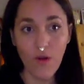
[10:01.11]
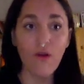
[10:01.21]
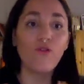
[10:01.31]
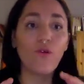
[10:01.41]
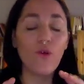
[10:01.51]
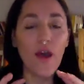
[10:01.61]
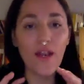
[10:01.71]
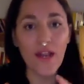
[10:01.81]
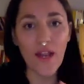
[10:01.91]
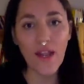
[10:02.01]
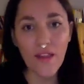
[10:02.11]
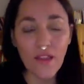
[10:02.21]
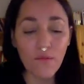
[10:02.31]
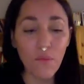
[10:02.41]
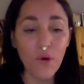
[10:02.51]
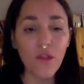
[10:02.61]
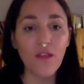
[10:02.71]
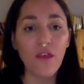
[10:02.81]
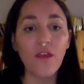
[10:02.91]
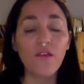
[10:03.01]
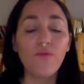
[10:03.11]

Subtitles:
So, and in that point, I think it's really